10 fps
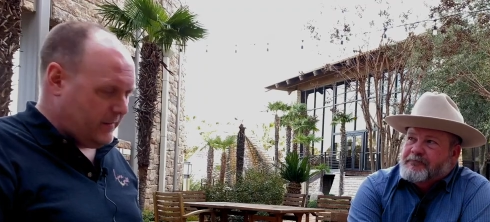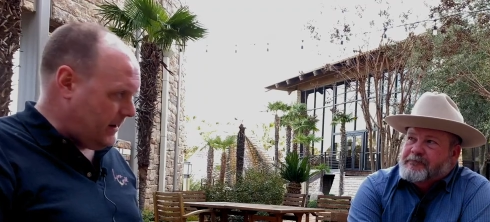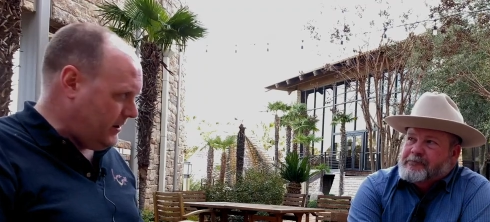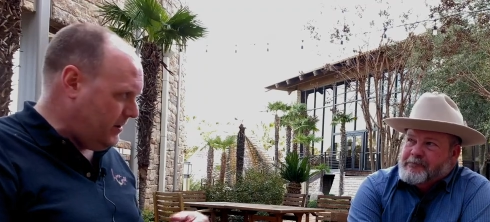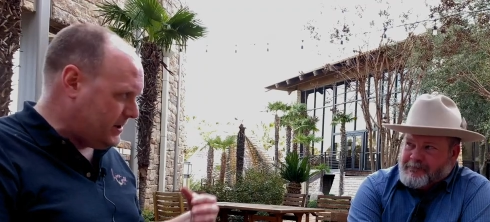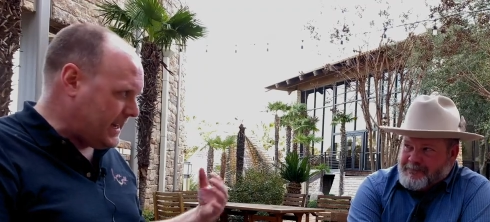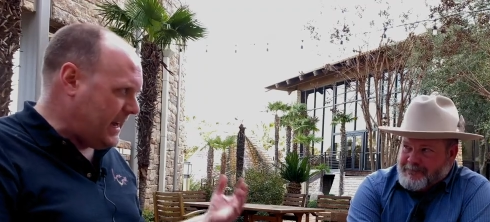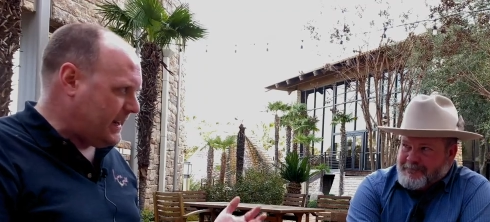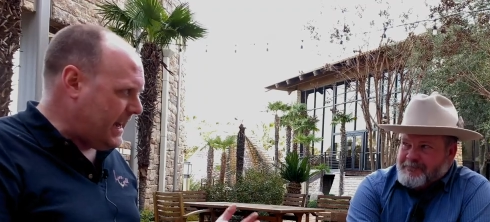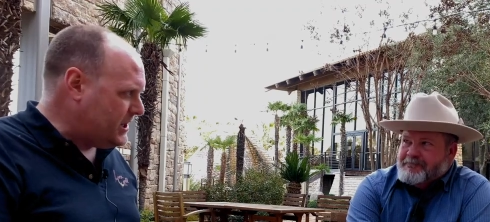Speaker 1: huge
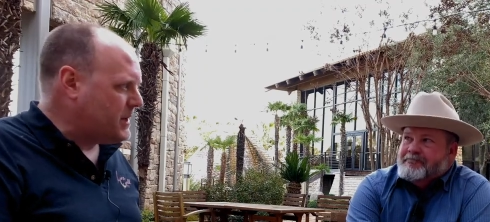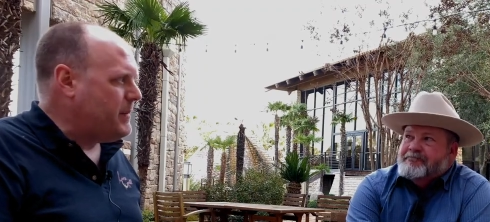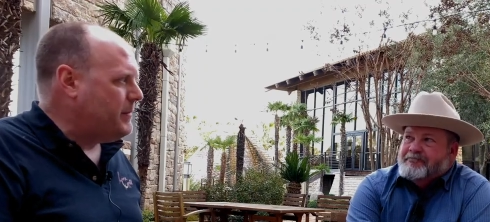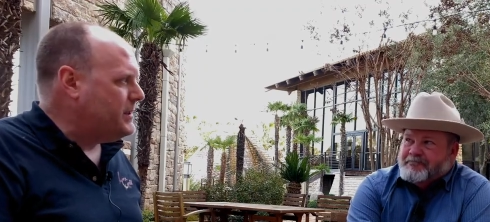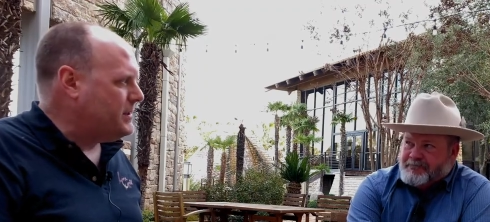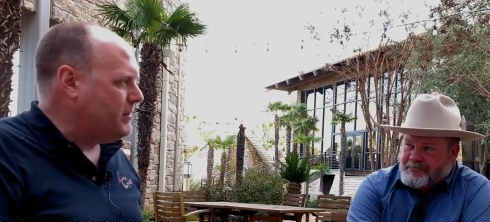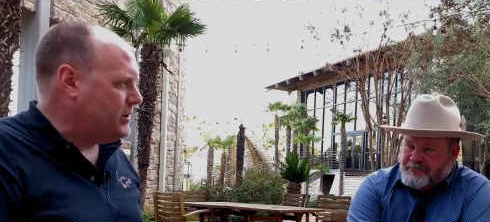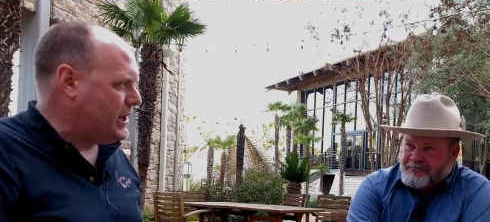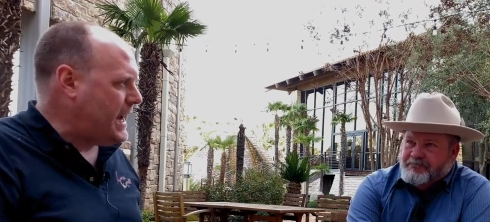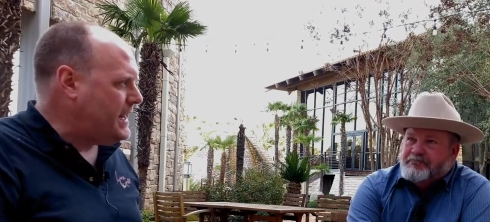case commitments to a
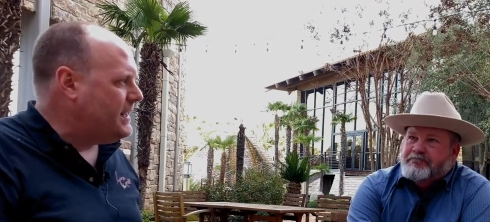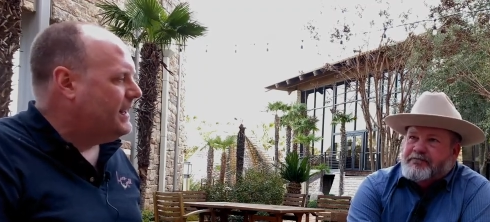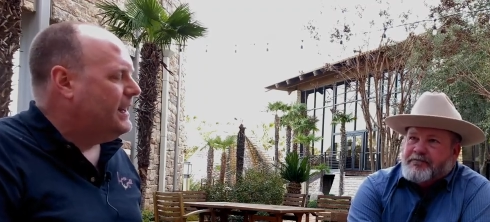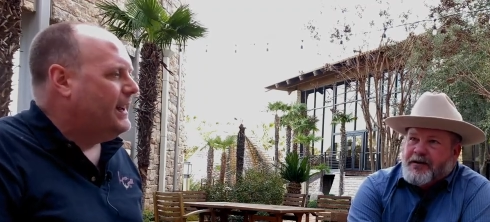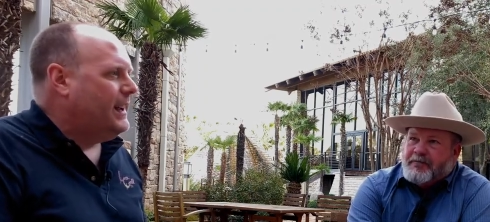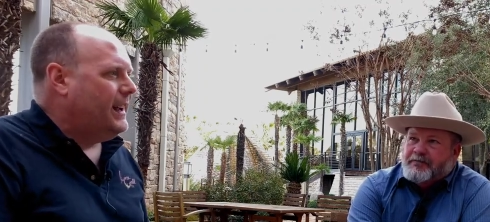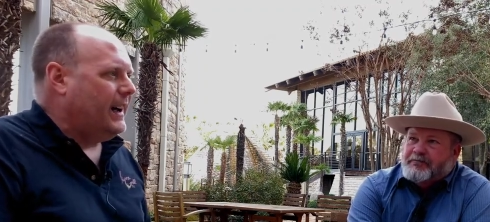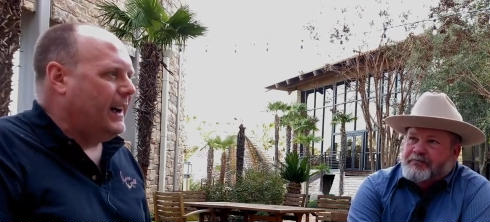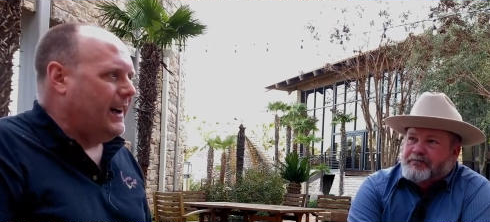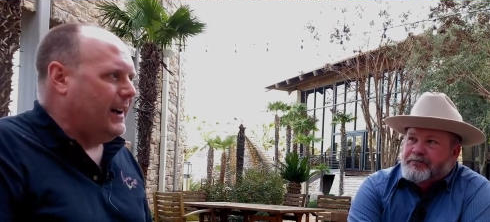chain. Yep.
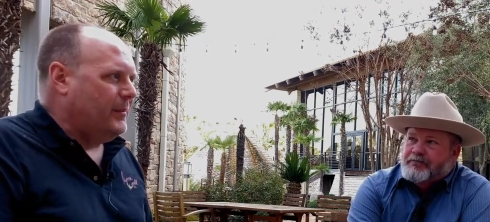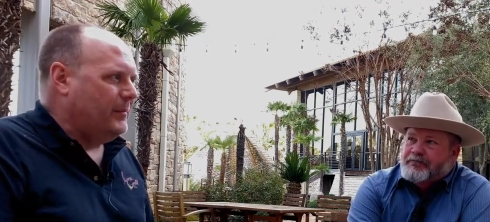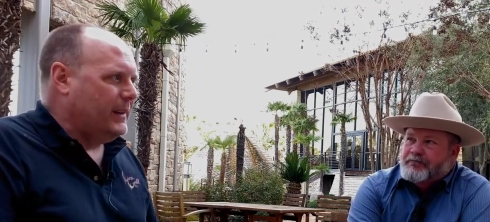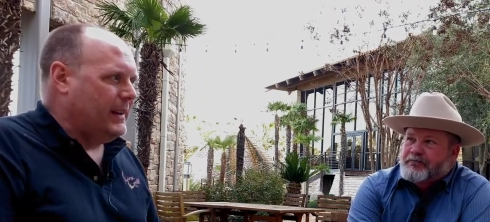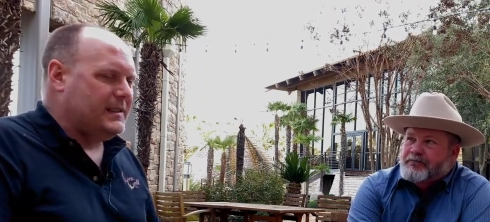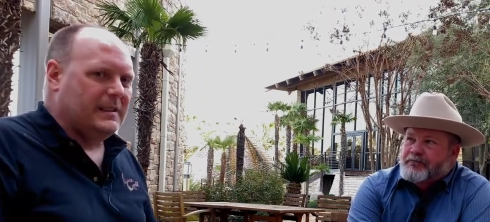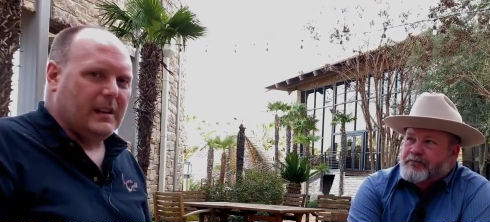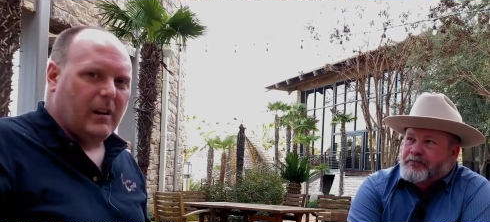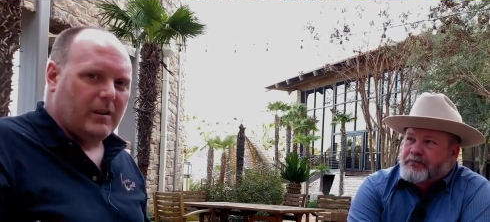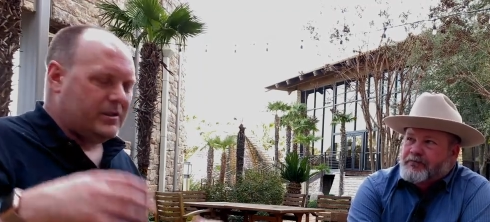Um, unless it's a
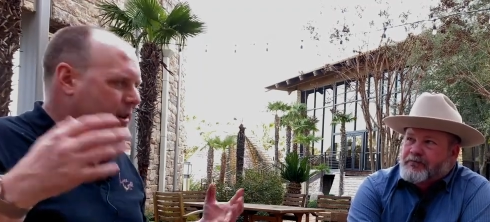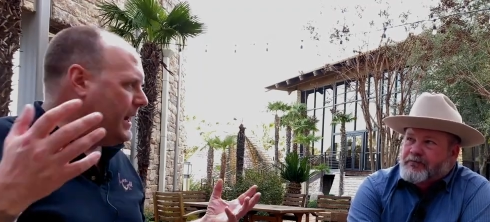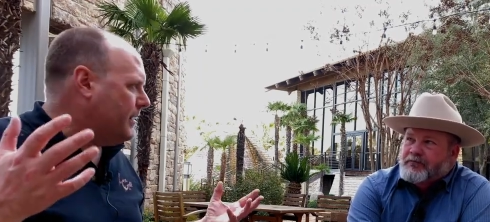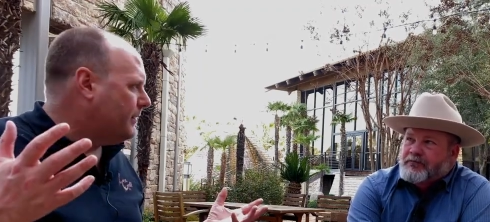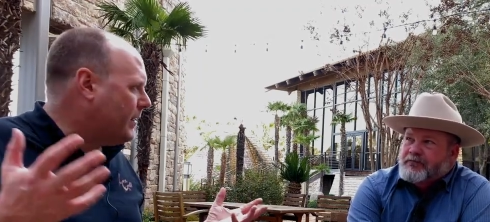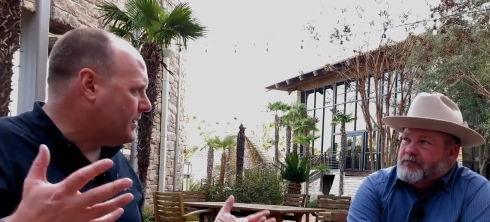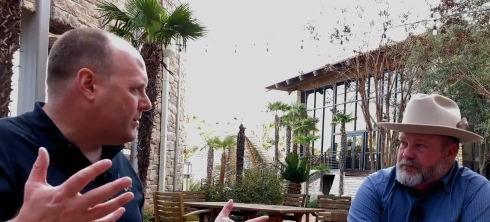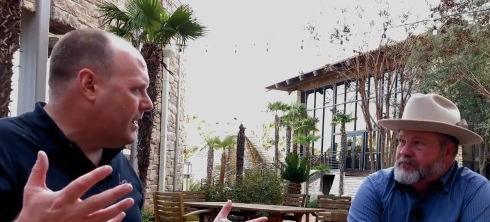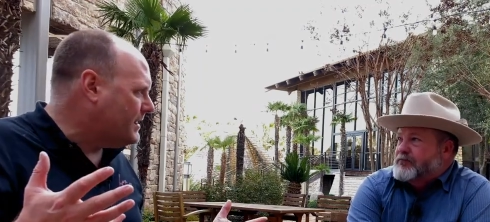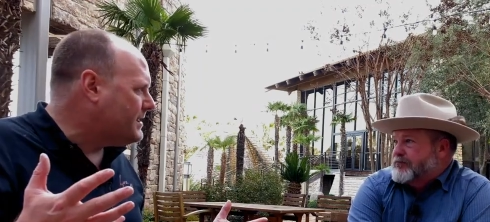large chain of
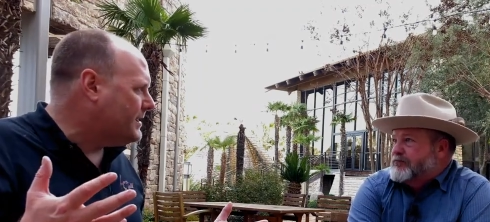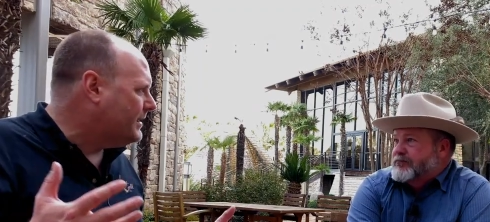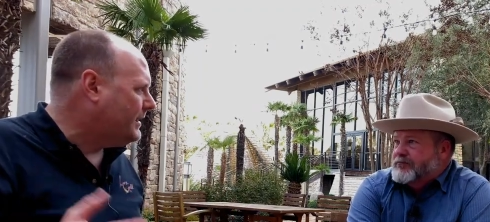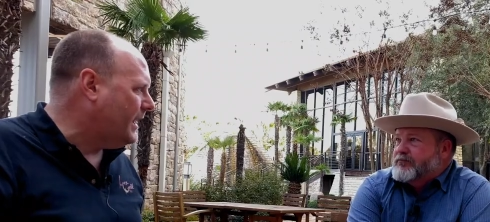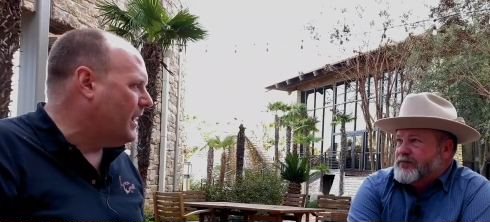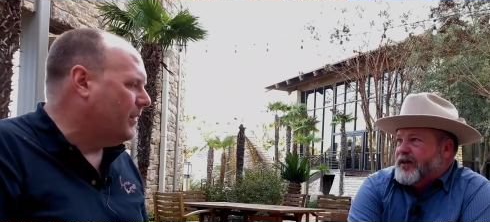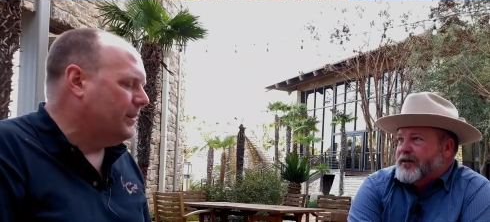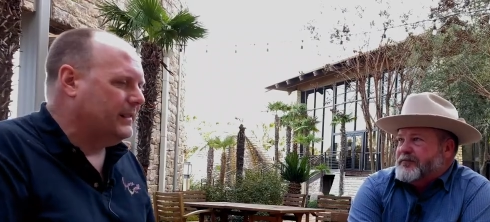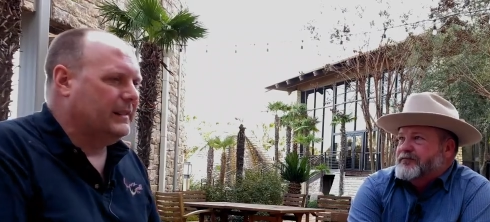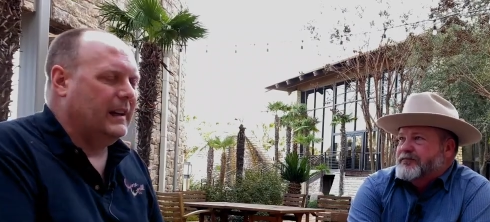restaurants, you know. Yeah.
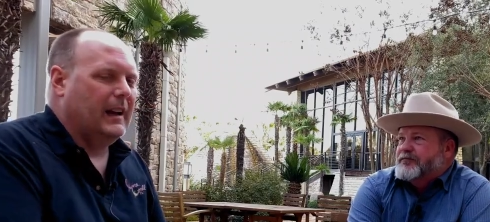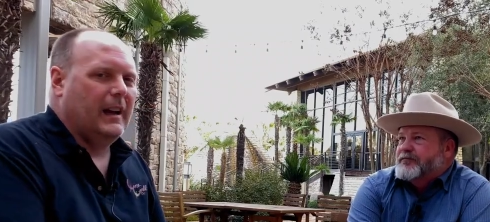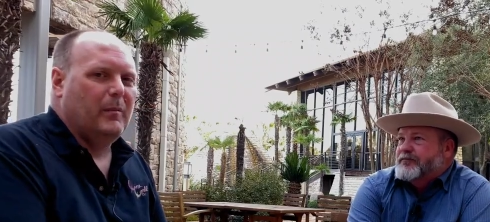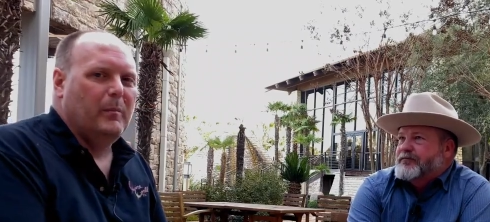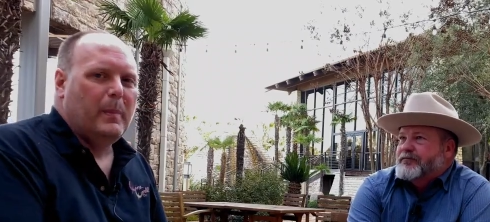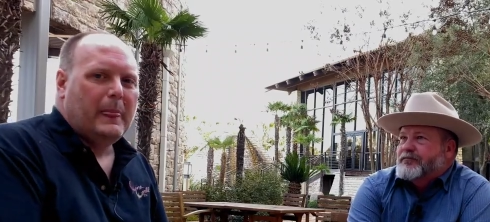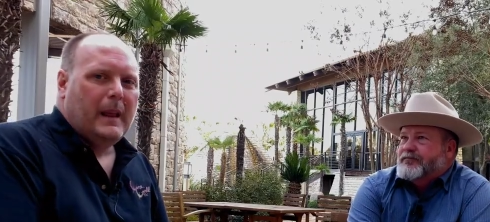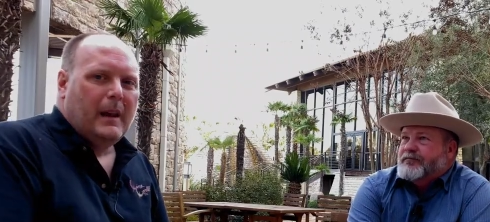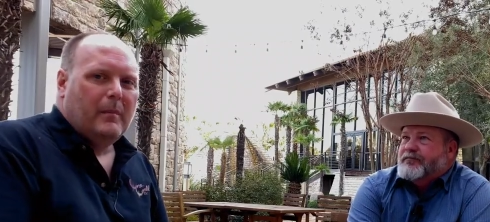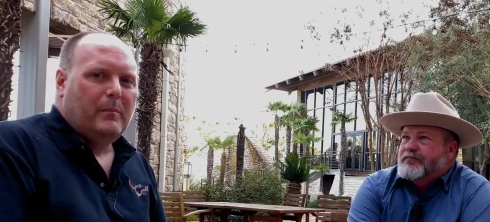Um,
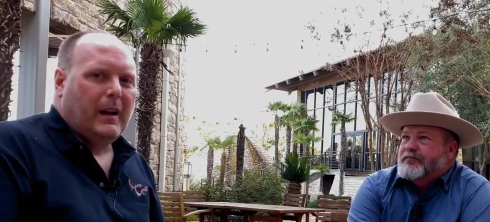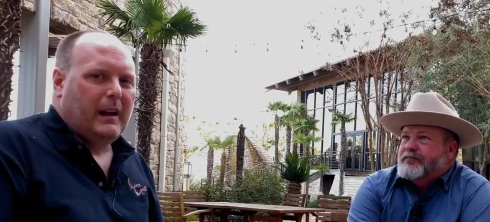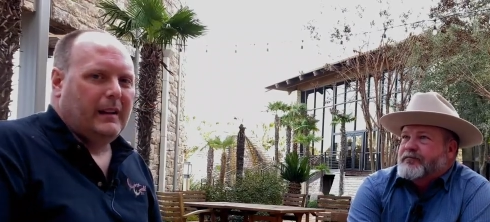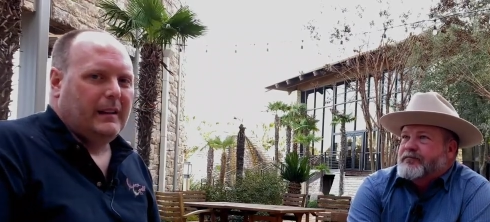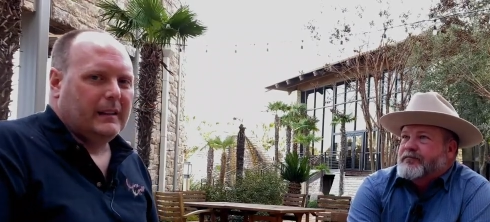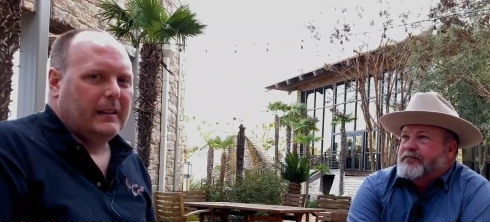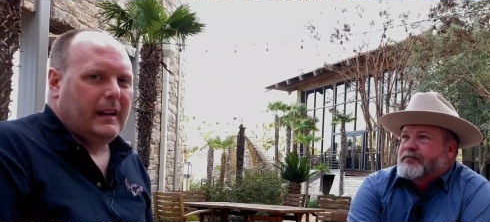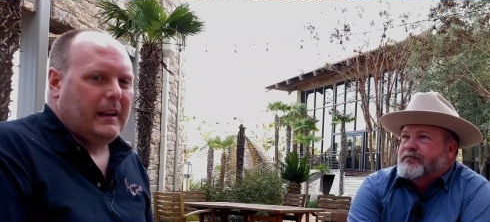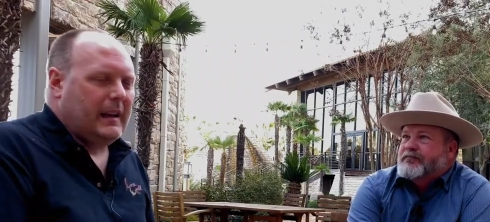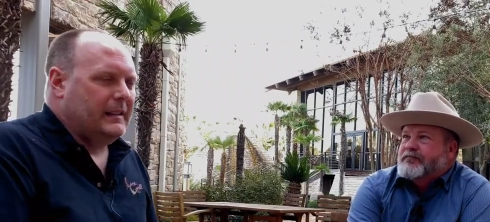but
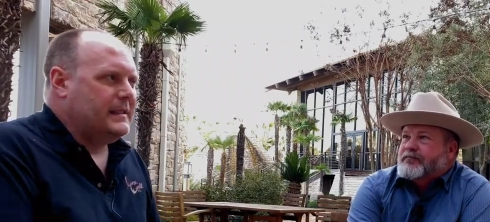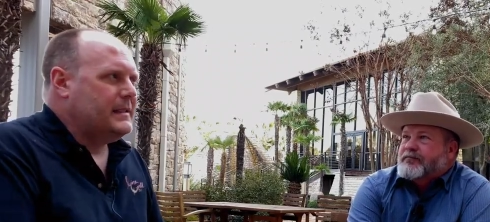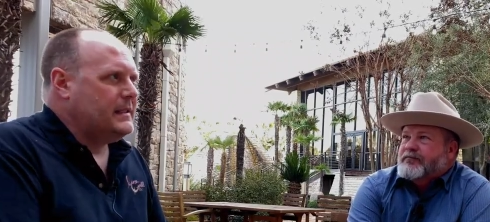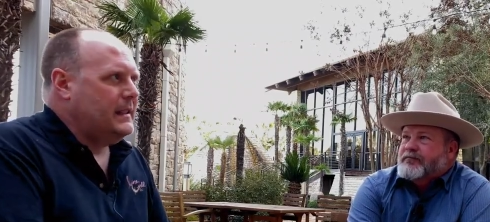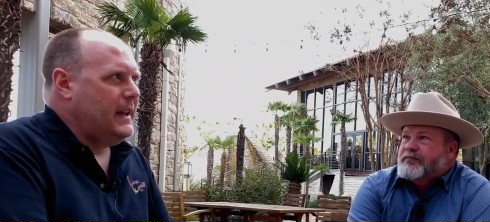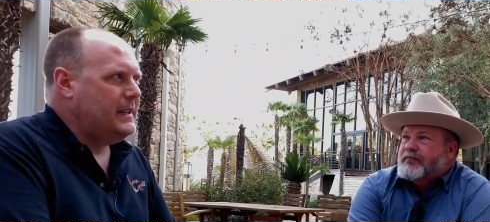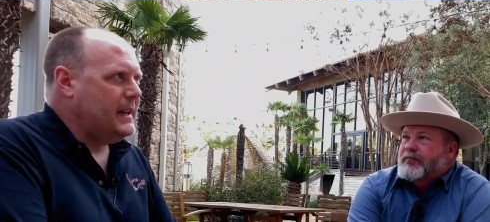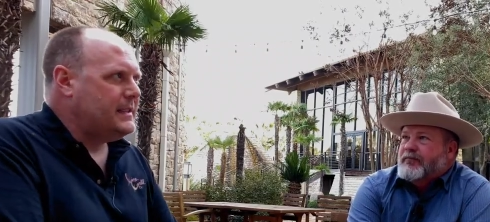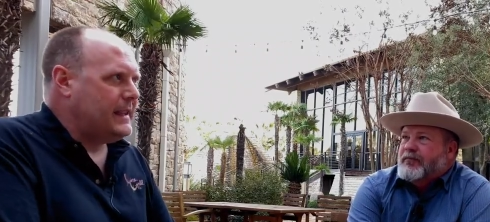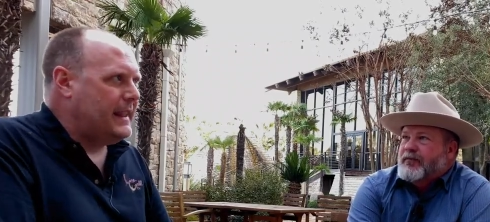it's it,
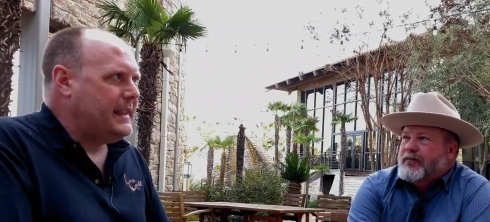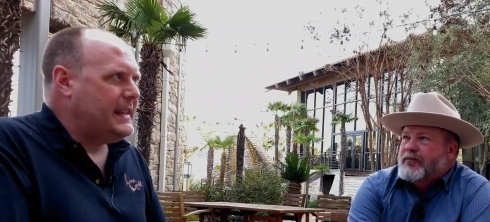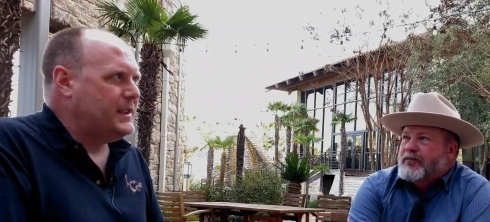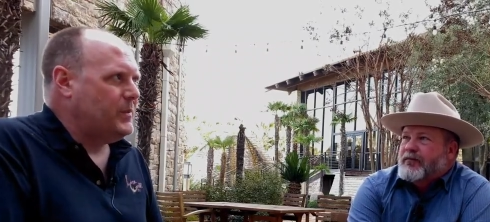it's I think that's